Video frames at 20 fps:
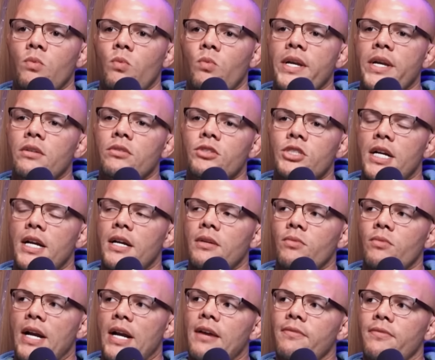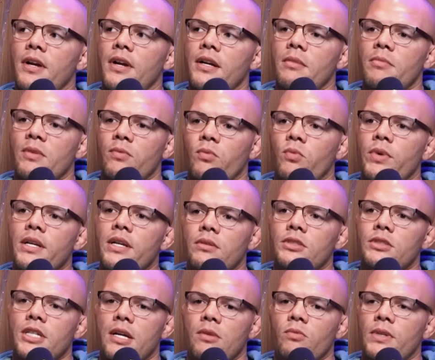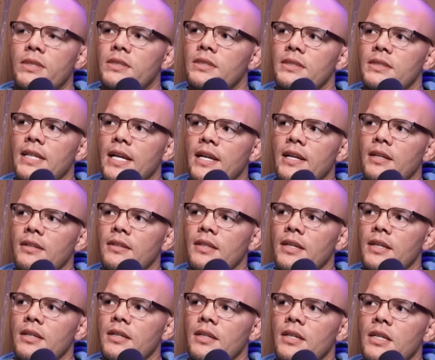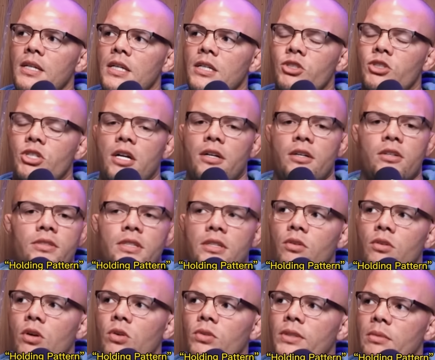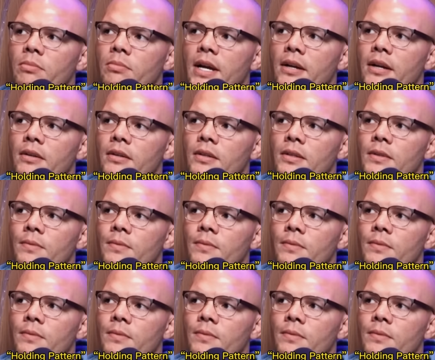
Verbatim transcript: Winkeljohn, when I fought him, if Winkeljohn wasn't saying anything, Jon goes into a holding pattern.